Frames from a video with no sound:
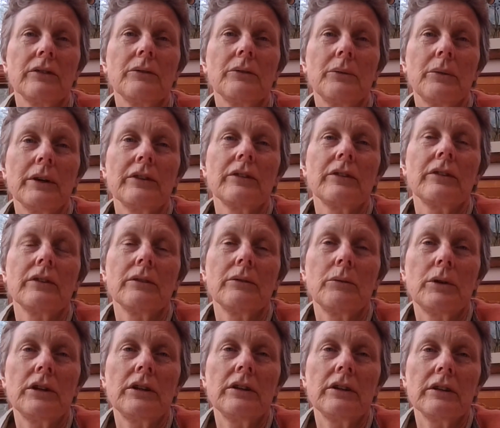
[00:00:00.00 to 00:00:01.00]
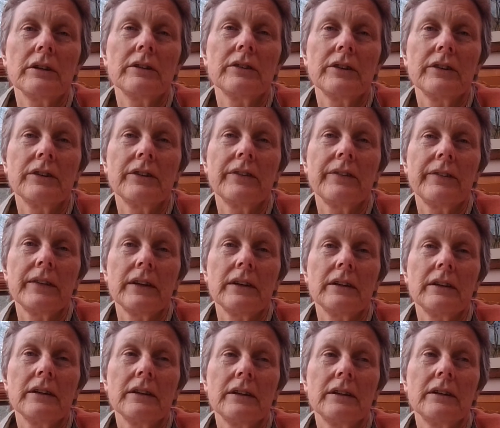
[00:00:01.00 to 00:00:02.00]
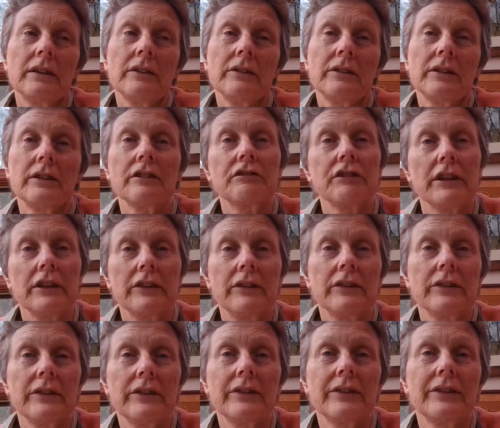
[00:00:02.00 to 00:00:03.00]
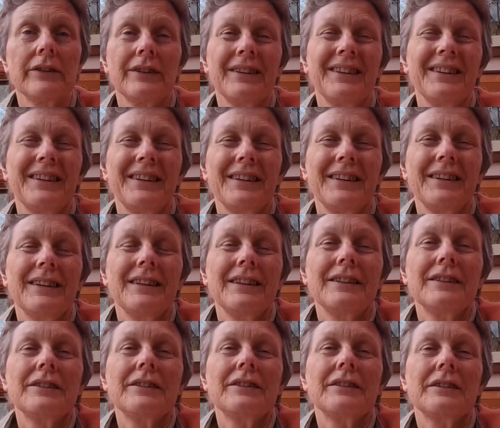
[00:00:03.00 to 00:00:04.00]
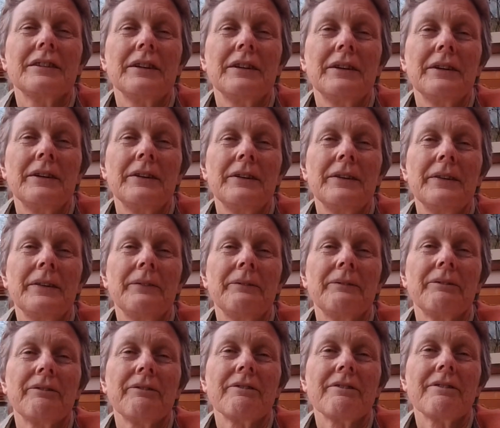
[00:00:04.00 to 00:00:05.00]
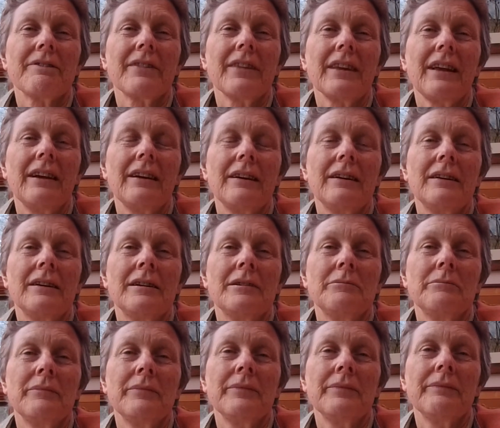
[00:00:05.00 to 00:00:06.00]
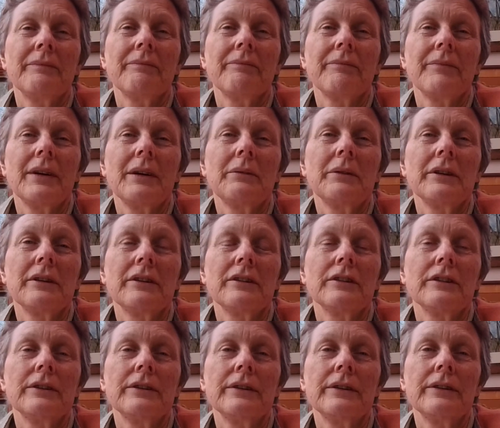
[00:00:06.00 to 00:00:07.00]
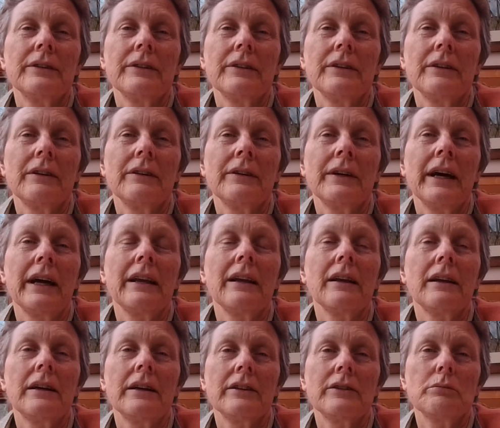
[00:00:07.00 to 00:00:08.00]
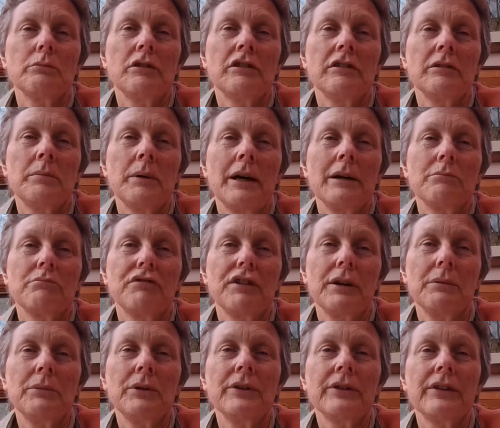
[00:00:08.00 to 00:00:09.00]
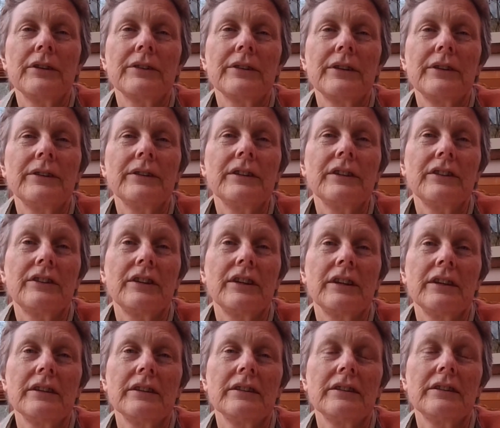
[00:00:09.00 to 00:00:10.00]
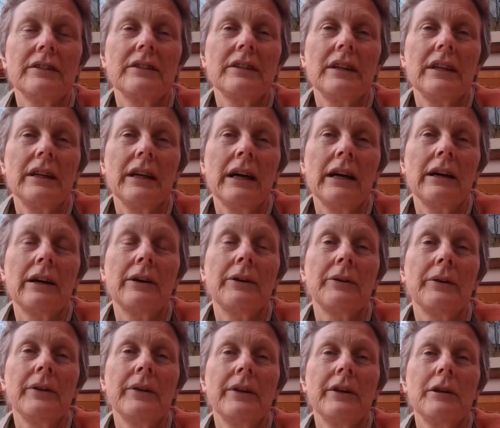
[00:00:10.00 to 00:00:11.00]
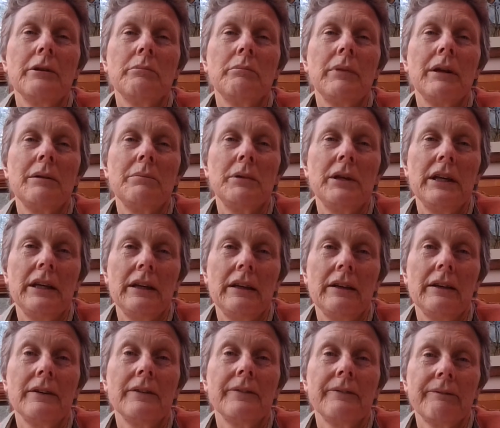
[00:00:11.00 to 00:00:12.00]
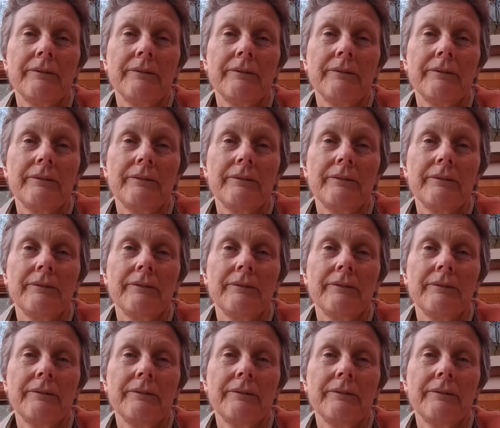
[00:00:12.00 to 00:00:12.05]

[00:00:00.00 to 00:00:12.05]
Western world is in a crisis. So I want to analyze more about primordial unity and see how maybe